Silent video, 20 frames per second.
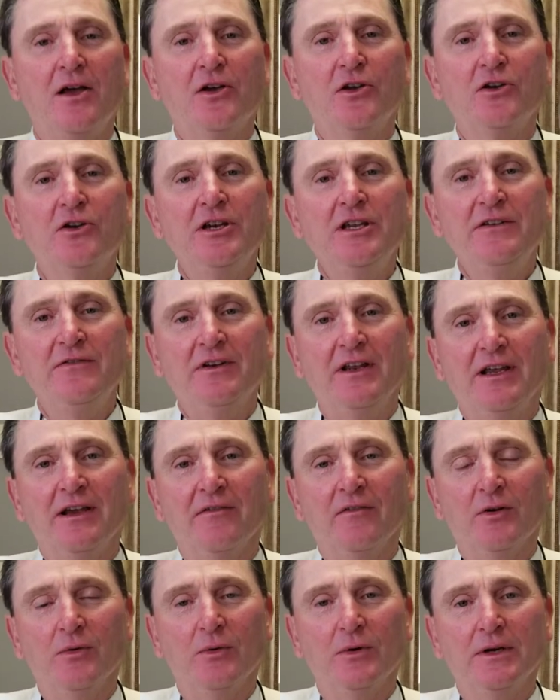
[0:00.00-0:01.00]
Good evening,
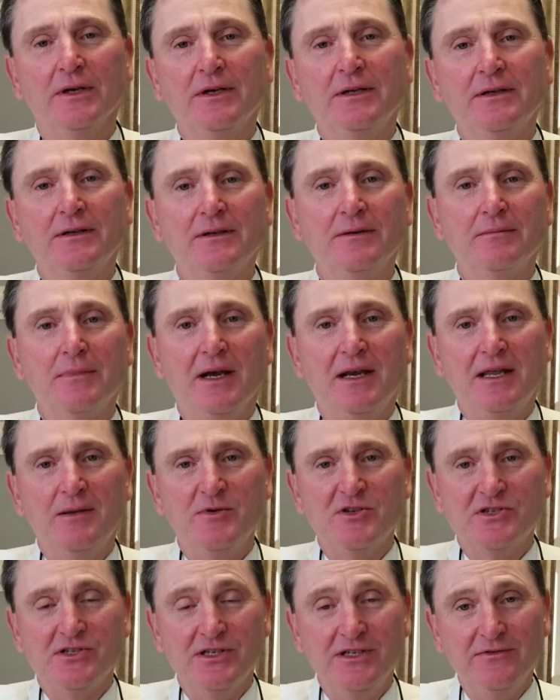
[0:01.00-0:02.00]
everyone. My name
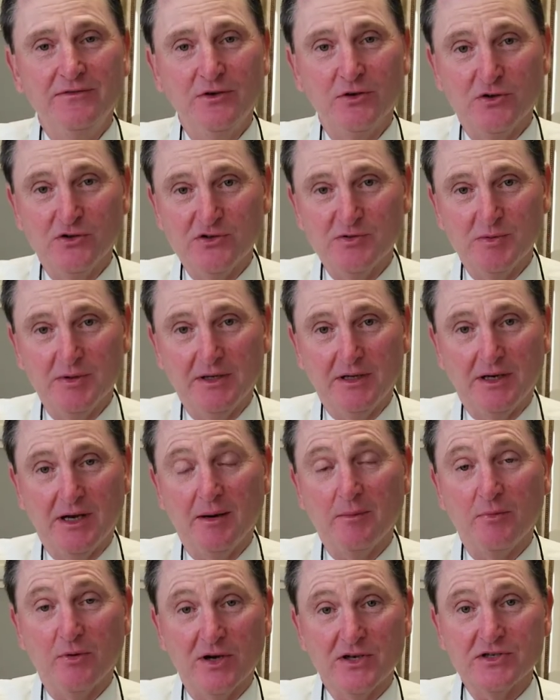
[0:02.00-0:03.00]
is Steve Kunzman, and
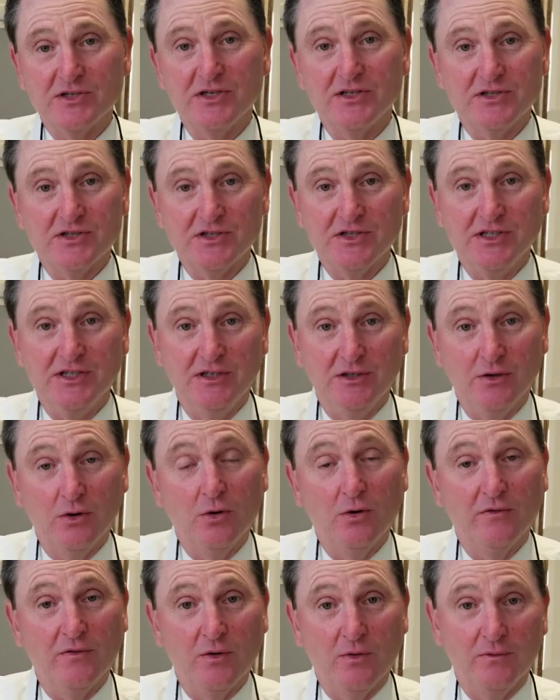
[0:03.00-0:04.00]
I'm President and CEO
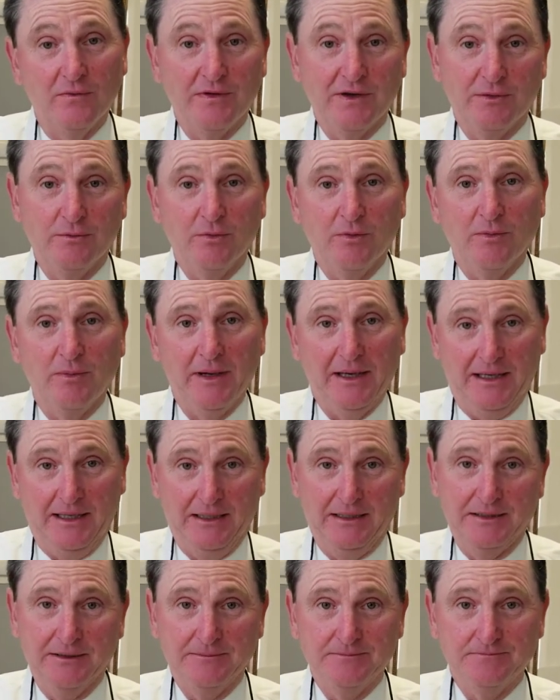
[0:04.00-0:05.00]
of Home Federal Bank.
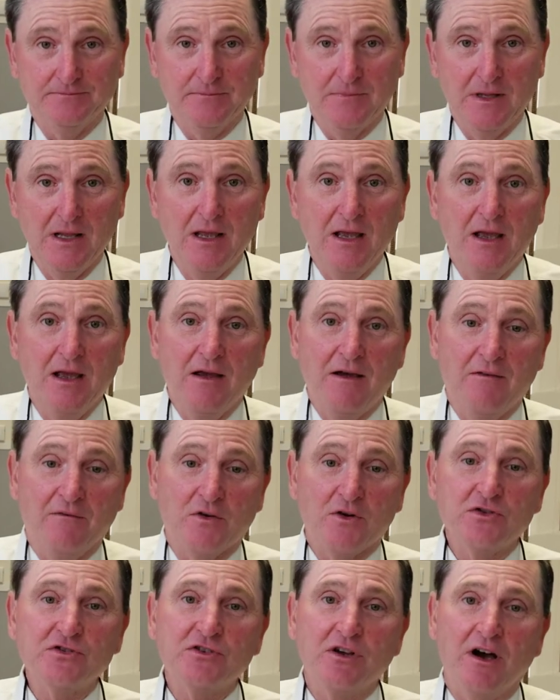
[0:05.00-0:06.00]

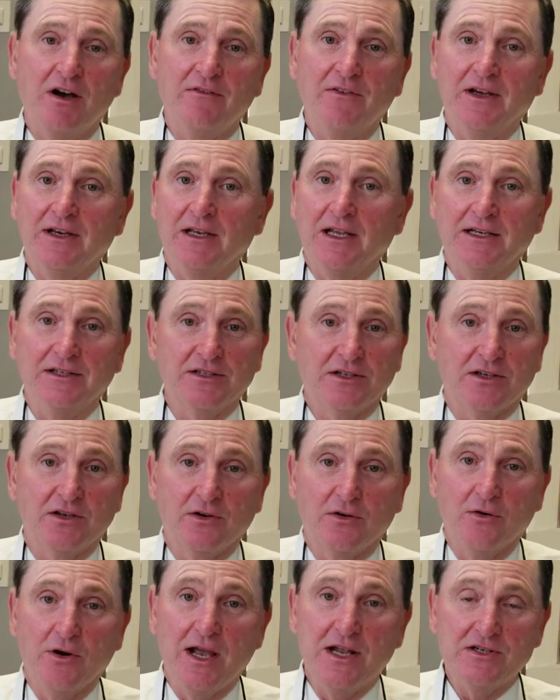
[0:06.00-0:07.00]
First off, I'd like to
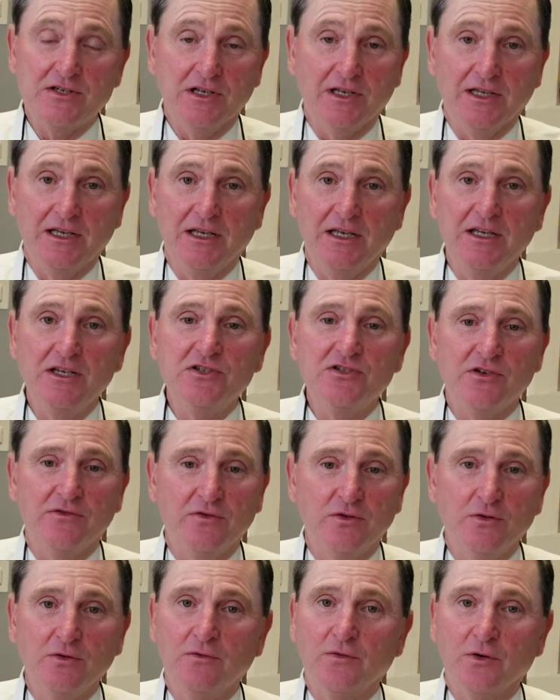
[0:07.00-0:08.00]
congratulate each of
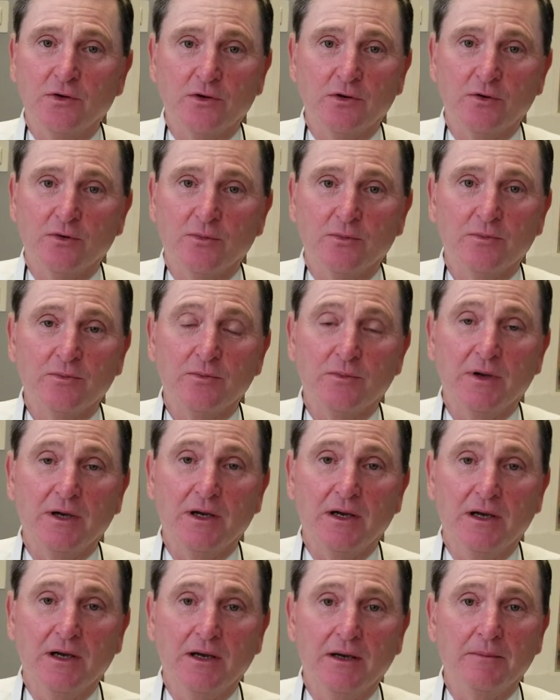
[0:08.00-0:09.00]
you for your
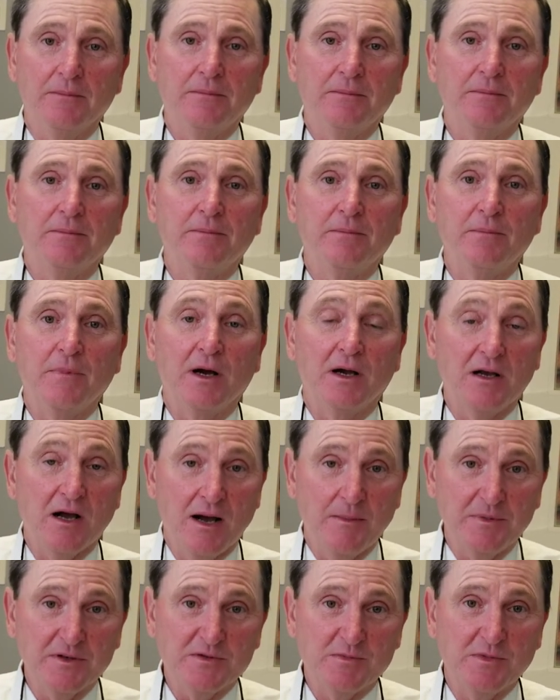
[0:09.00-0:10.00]
uh,
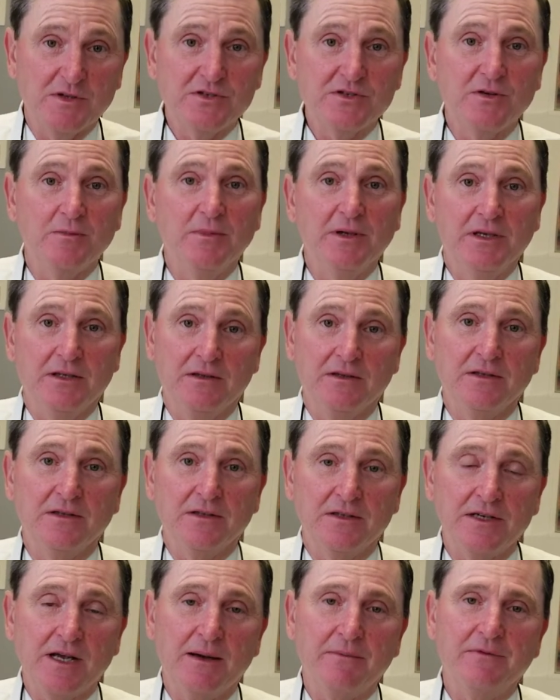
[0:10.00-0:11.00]
accomplishments to being in
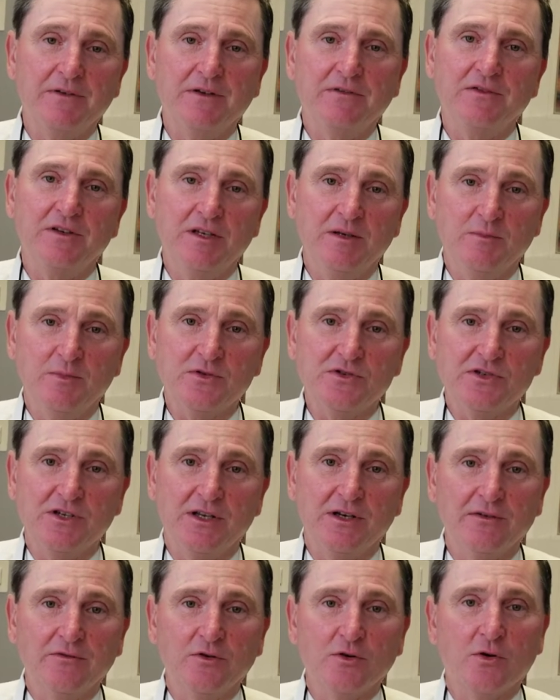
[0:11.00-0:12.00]
the top 15%
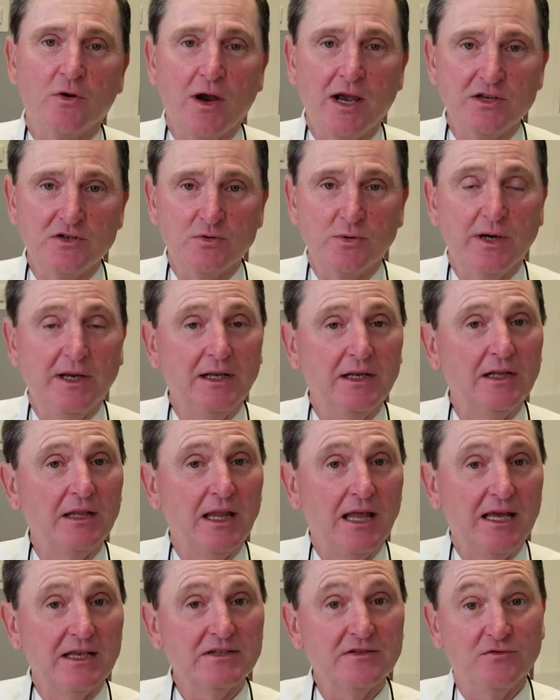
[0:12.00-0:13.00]
of your graduating
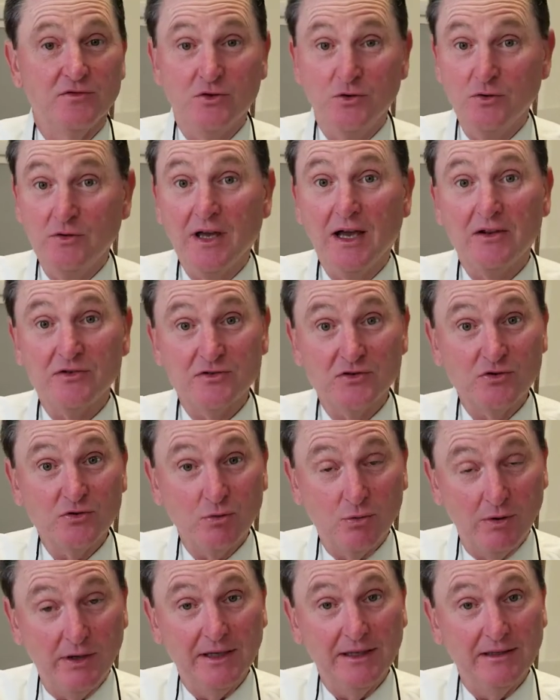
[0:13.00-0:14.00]
class of
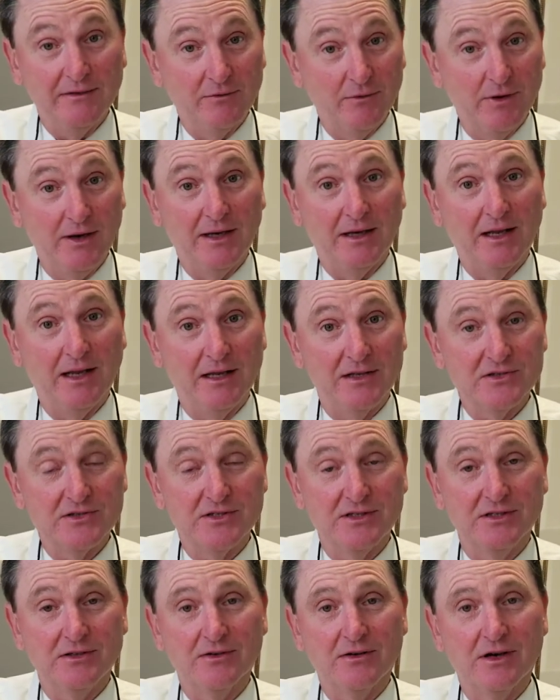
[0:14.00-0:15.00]
2020 in Grand Island
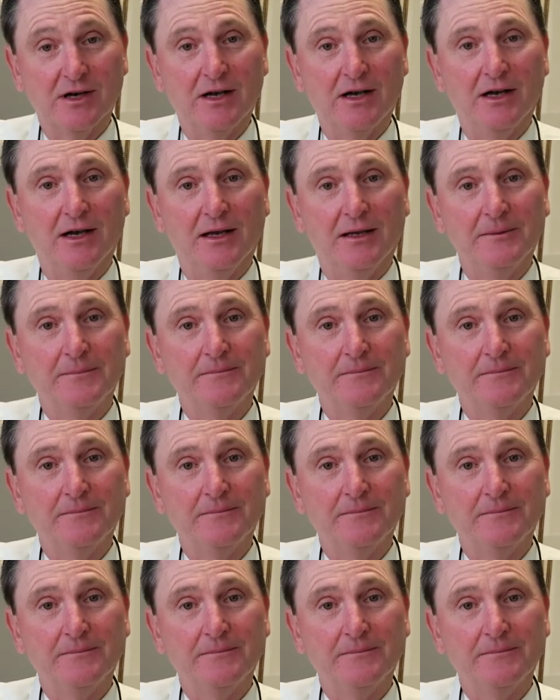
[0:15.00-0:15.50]
Senior High.